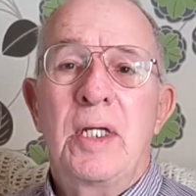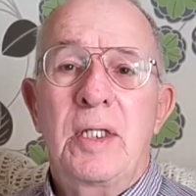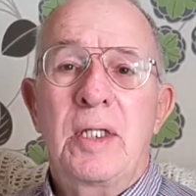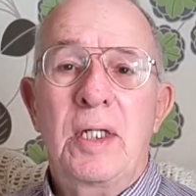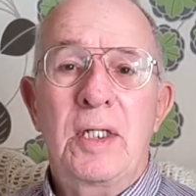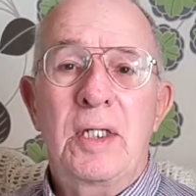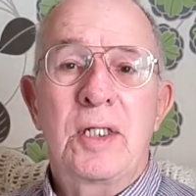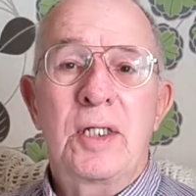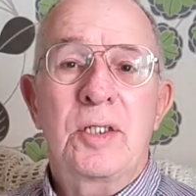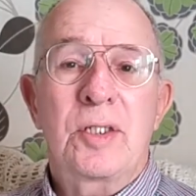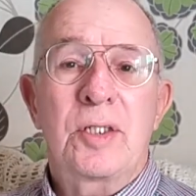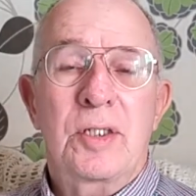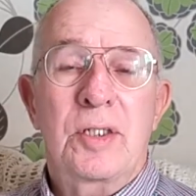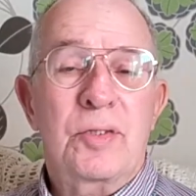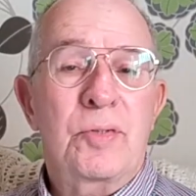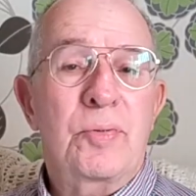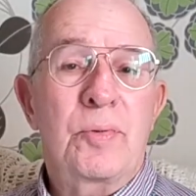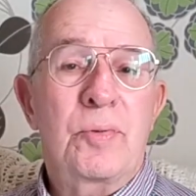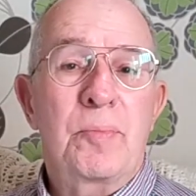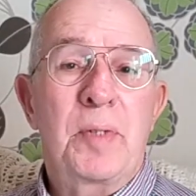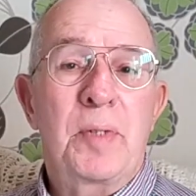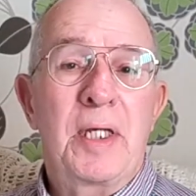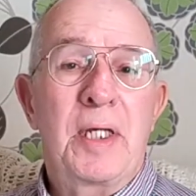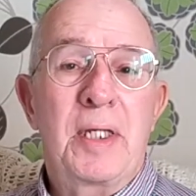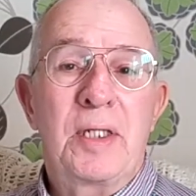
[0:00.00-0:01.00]
Get in touch
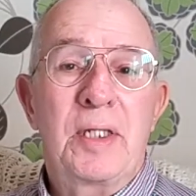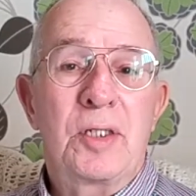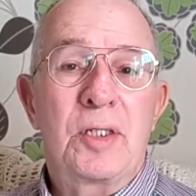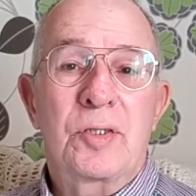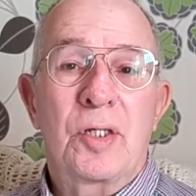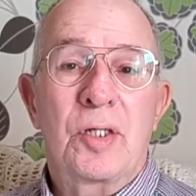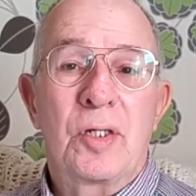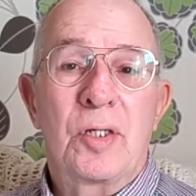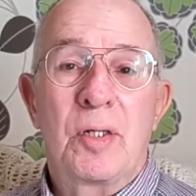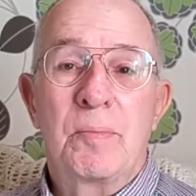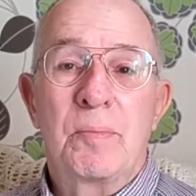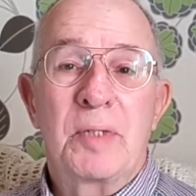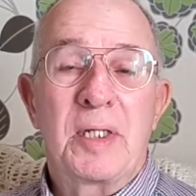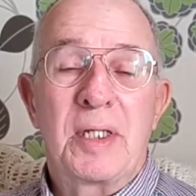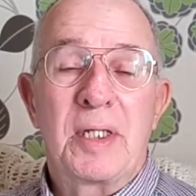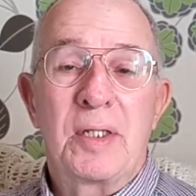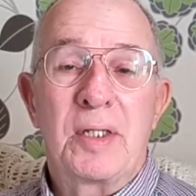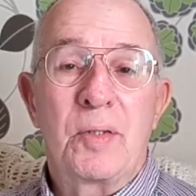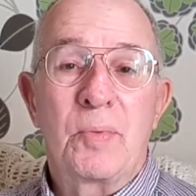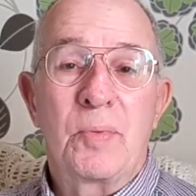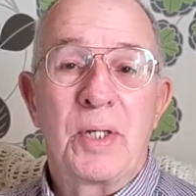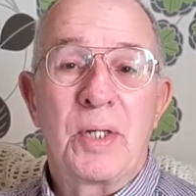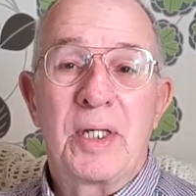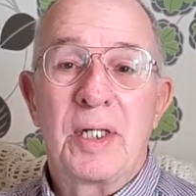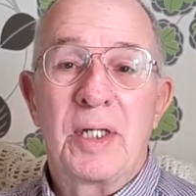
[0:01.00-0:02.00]
with me anytime and
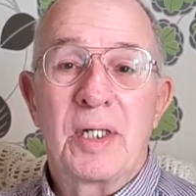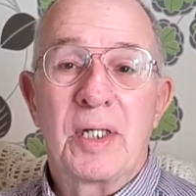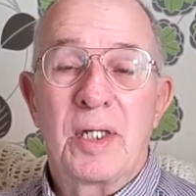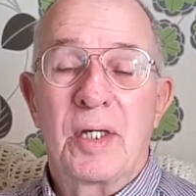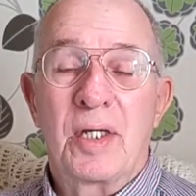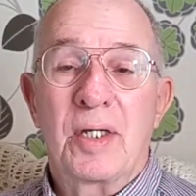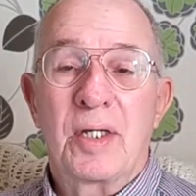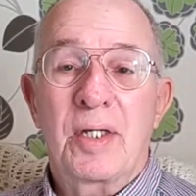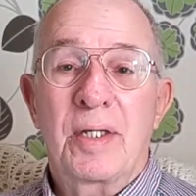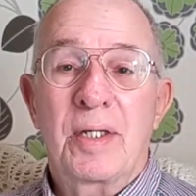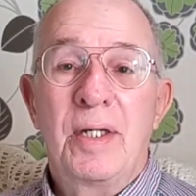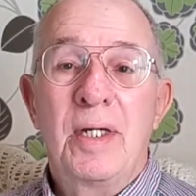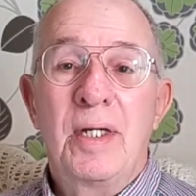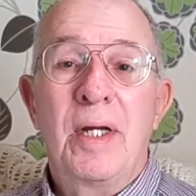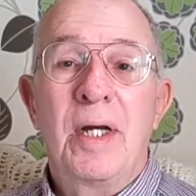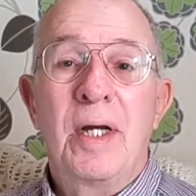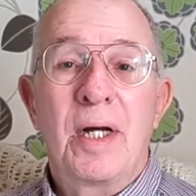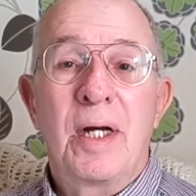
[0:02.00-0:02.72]
anywhere you like.